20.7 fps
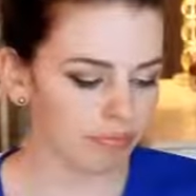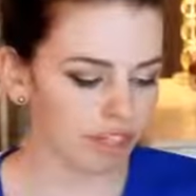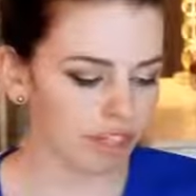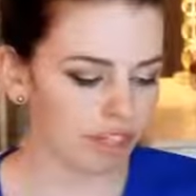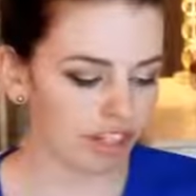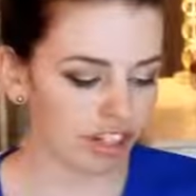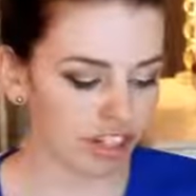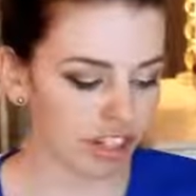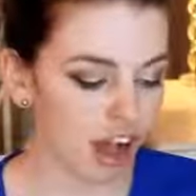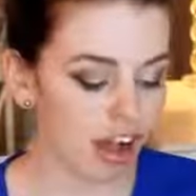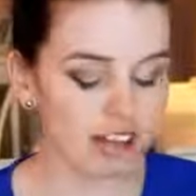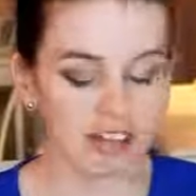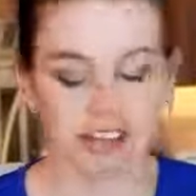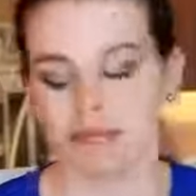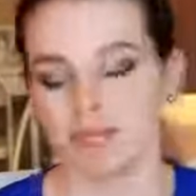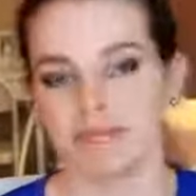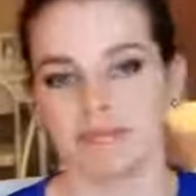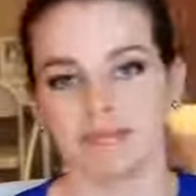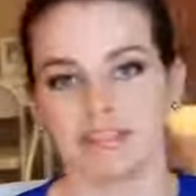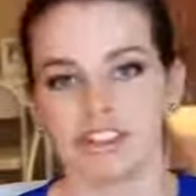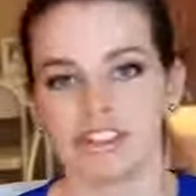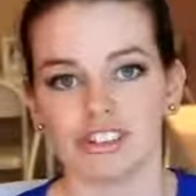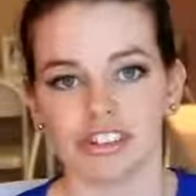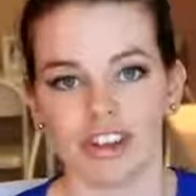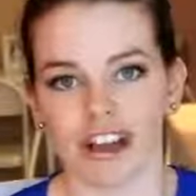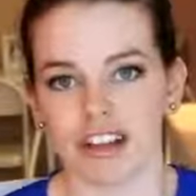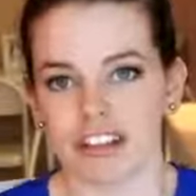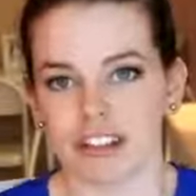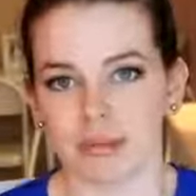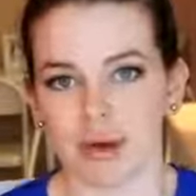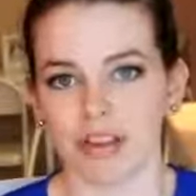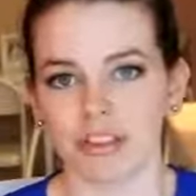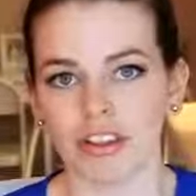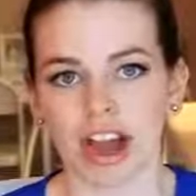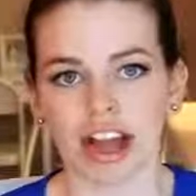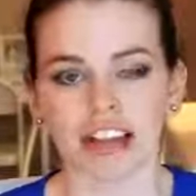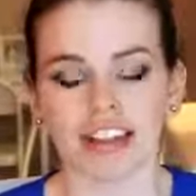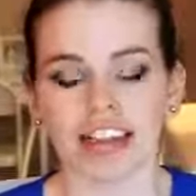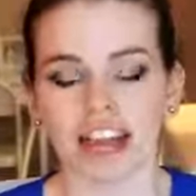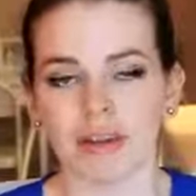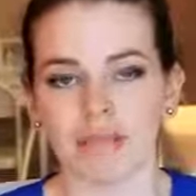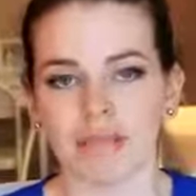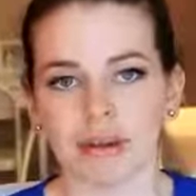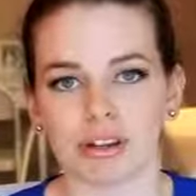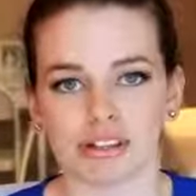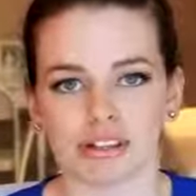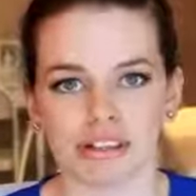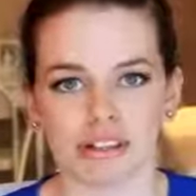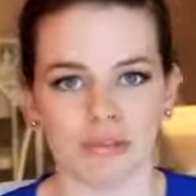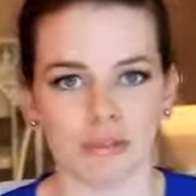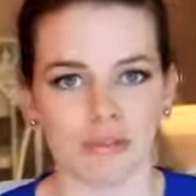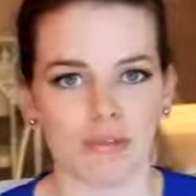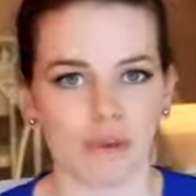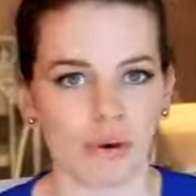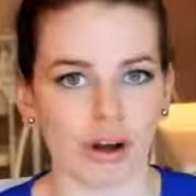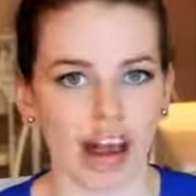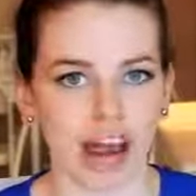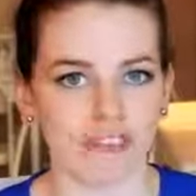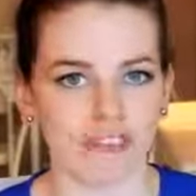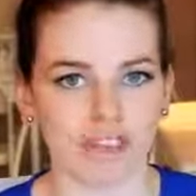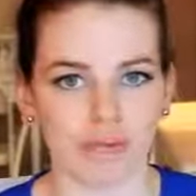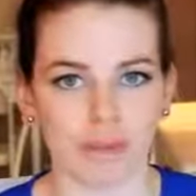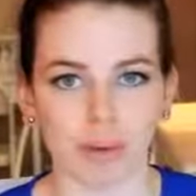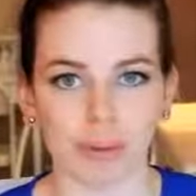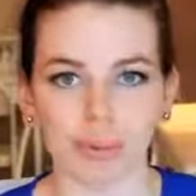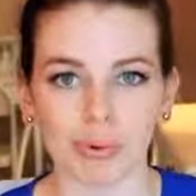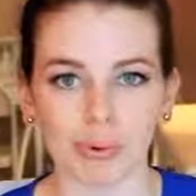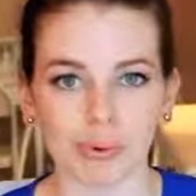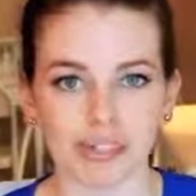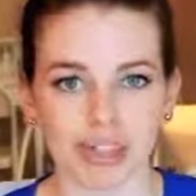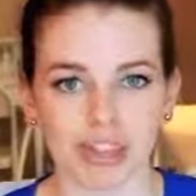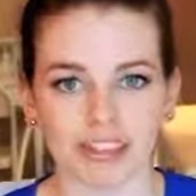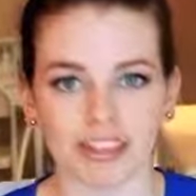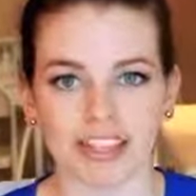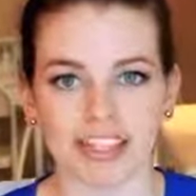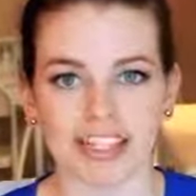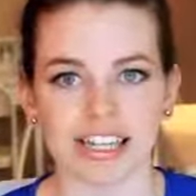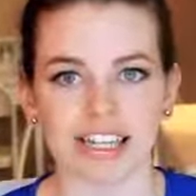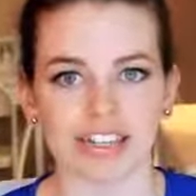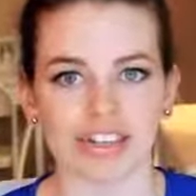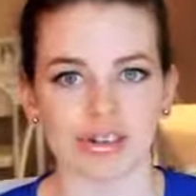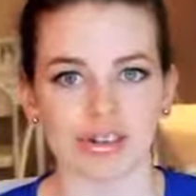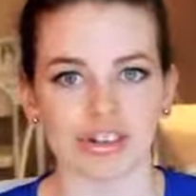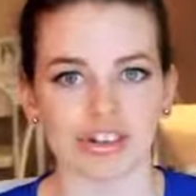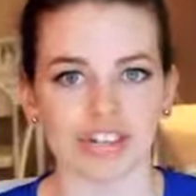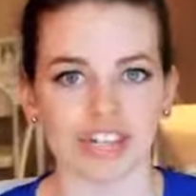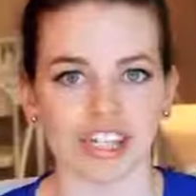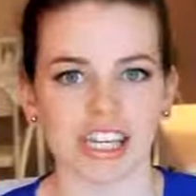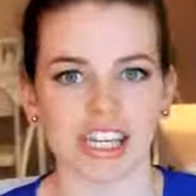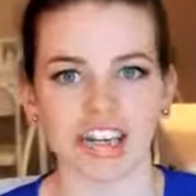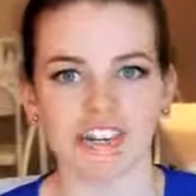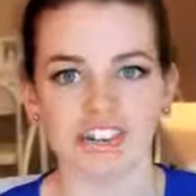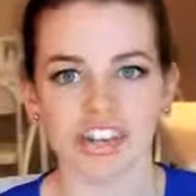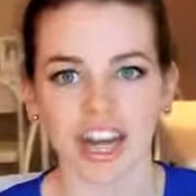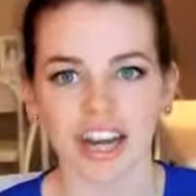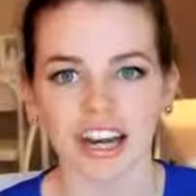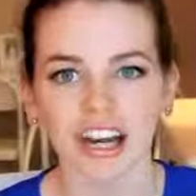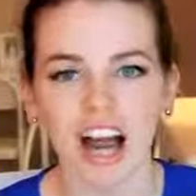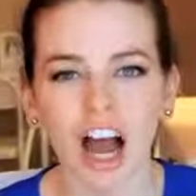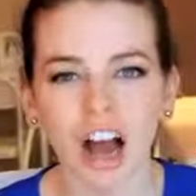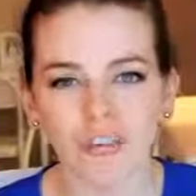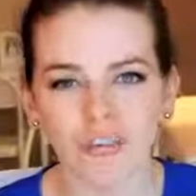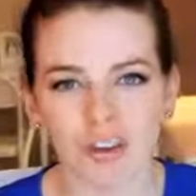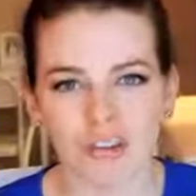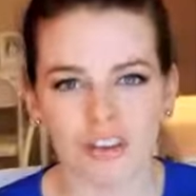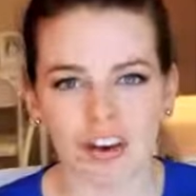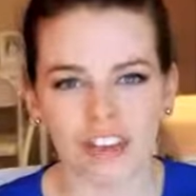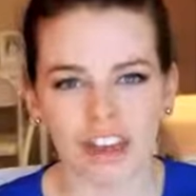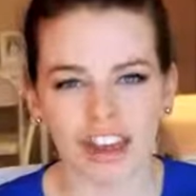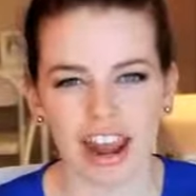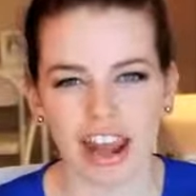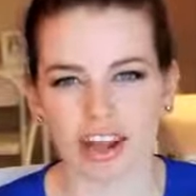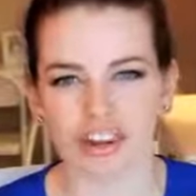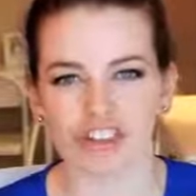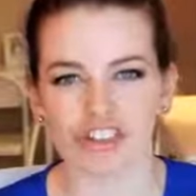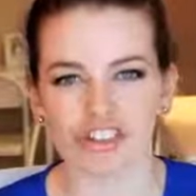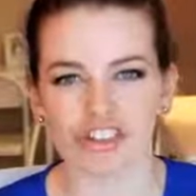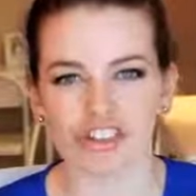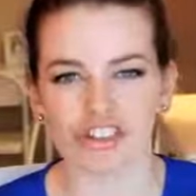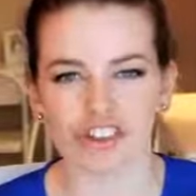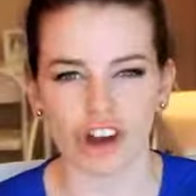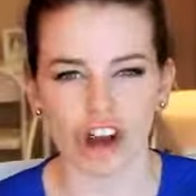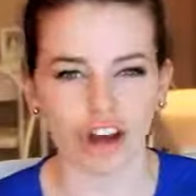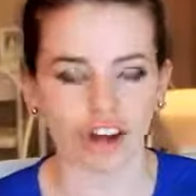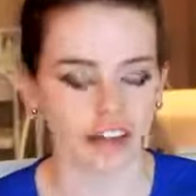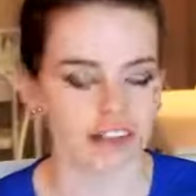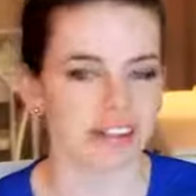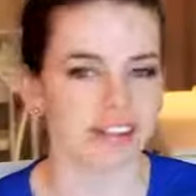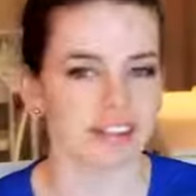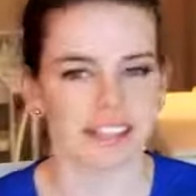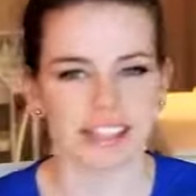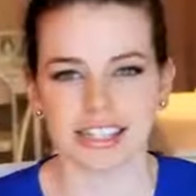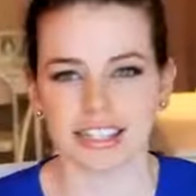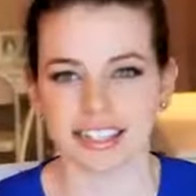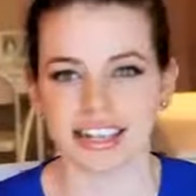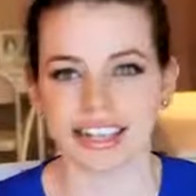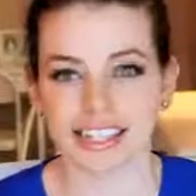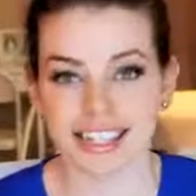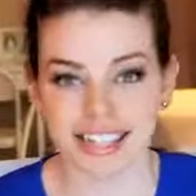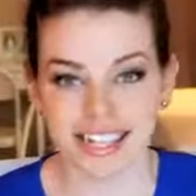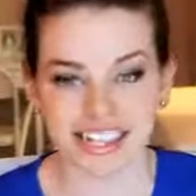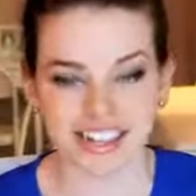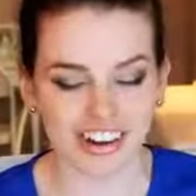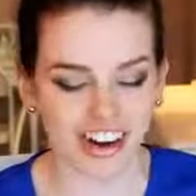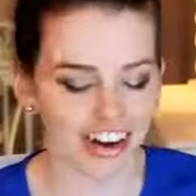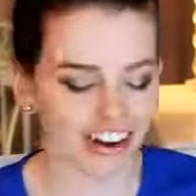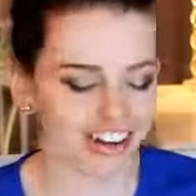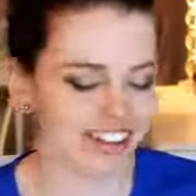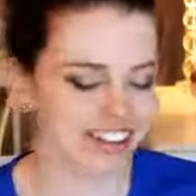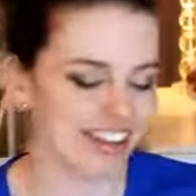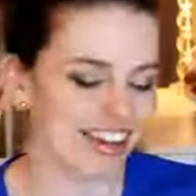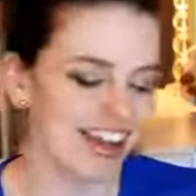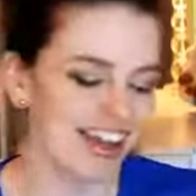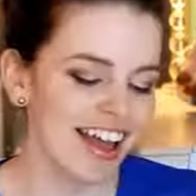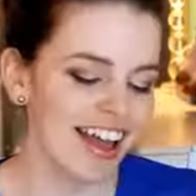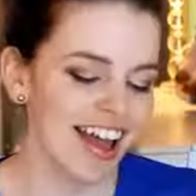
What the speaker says: It's just awesome. It's just awesome. Online, they had pictures of before and after people who had done the teas, and you could just see it just kind of got rid of all that extra junk. It's a detox.